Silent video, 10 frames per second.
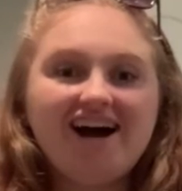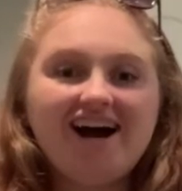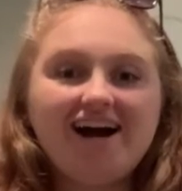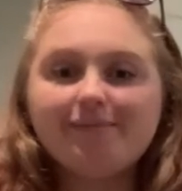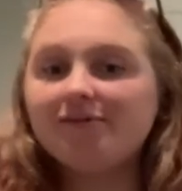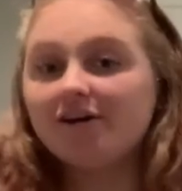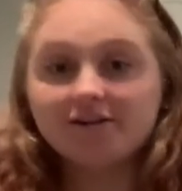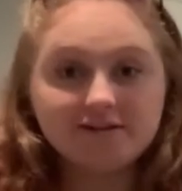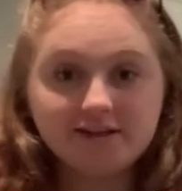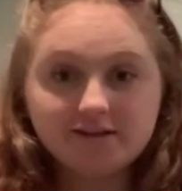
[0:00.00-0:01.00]
I'm not
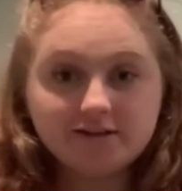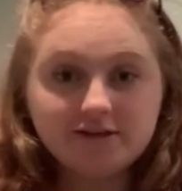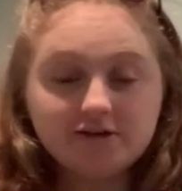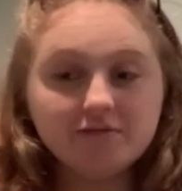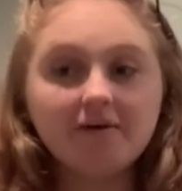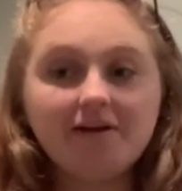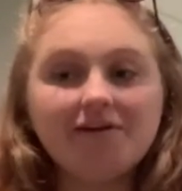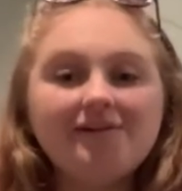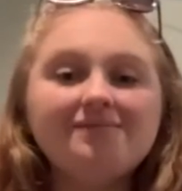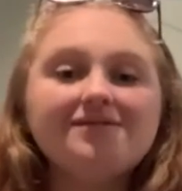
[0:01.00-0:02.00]
a neat cleaner of my
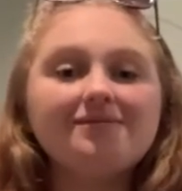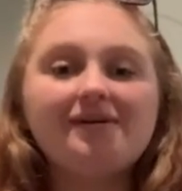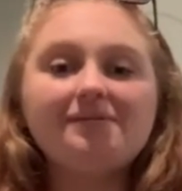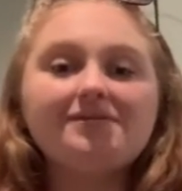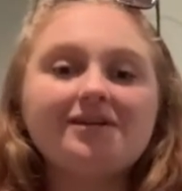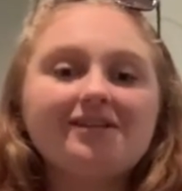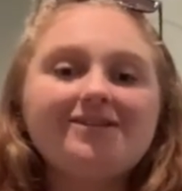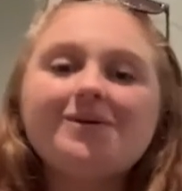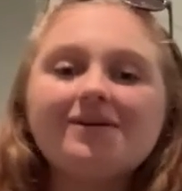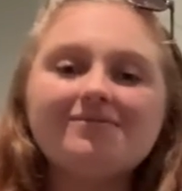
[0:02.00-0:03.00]
room, so my room's like a
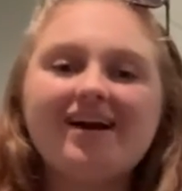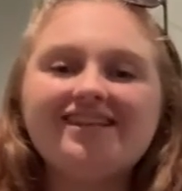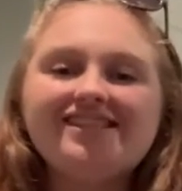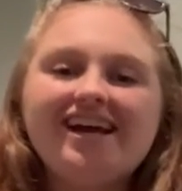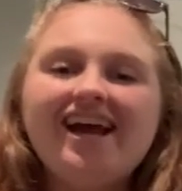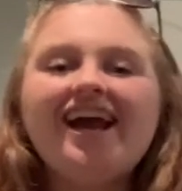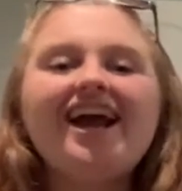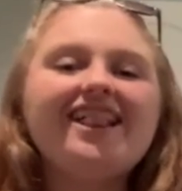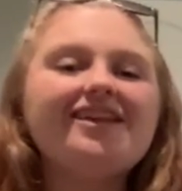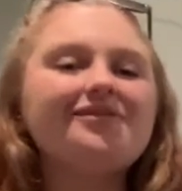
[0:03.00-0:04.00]
total mess
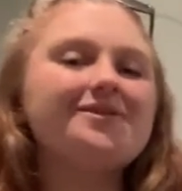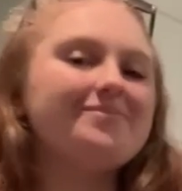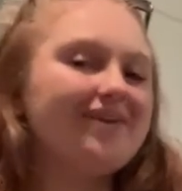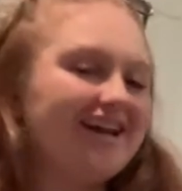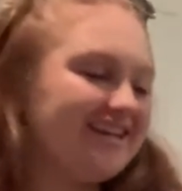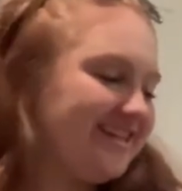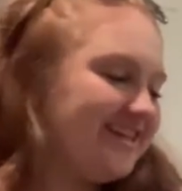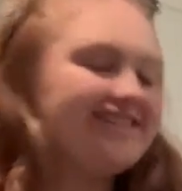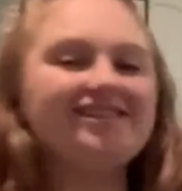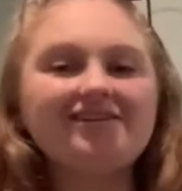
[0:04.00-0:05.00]
and there was a bed in
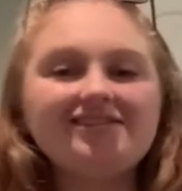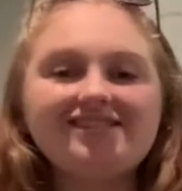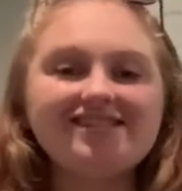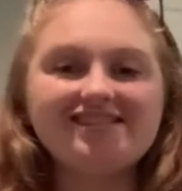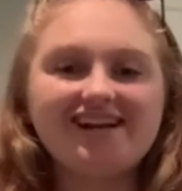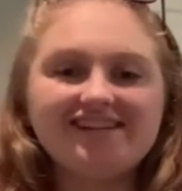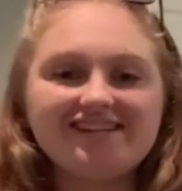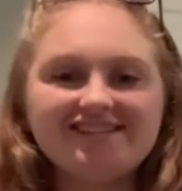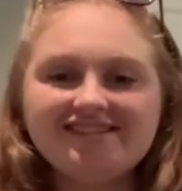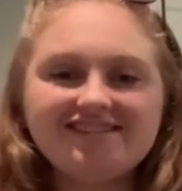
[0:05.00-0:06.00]
here, so I just
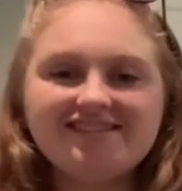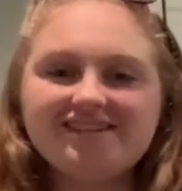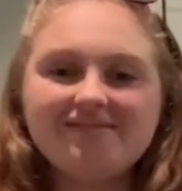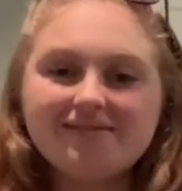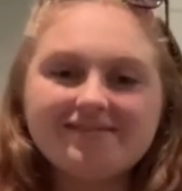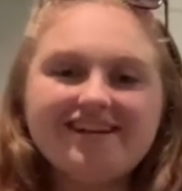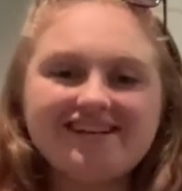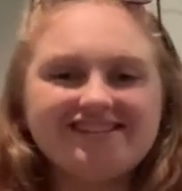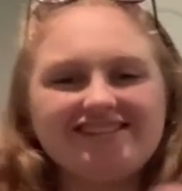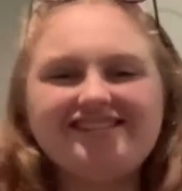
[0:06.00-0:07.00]
decided to come from in
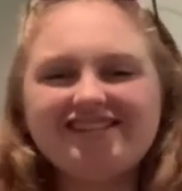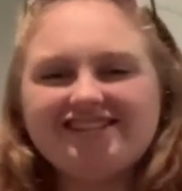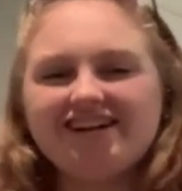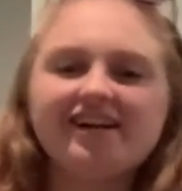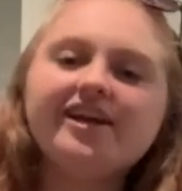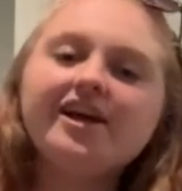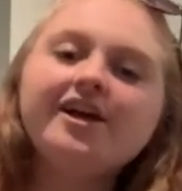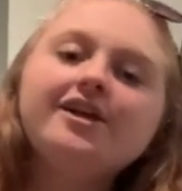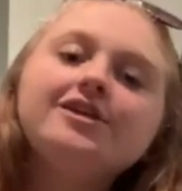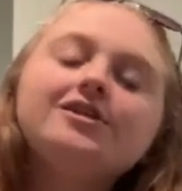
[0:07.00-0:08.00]
here. So let's get started.
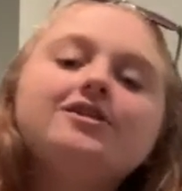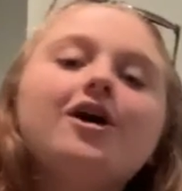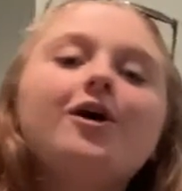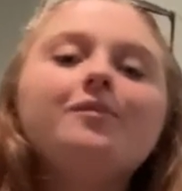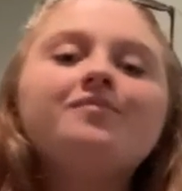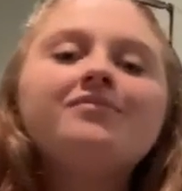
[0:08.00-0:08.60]
So